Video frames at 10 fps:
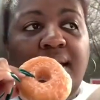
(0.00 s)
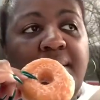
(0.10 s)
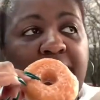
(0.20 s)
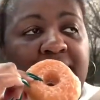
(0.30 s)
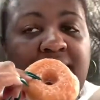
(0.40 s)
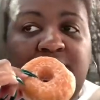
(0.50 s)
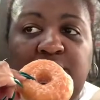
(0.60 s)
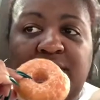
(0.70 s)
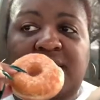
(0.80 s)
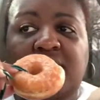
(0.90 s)
I'm about to
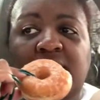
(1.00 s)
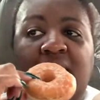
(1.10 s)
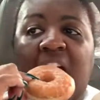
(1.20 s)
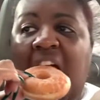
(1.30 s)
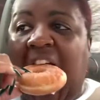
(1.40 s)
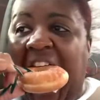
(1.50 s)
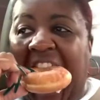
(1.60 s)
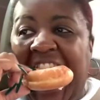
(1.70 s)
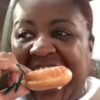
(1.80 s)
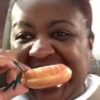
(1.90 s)
enjoy this donut.
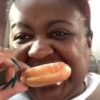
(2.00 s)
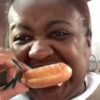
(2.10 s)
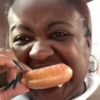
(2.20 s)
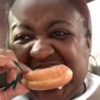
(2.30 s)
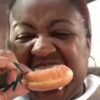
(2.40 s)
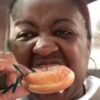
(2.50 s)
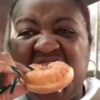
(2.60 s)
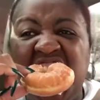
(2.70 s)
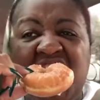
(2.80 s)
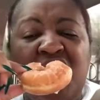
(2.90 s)

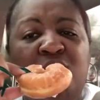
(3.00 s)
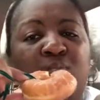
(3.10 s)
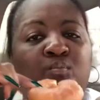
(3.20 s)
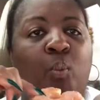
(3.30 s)
Mmm.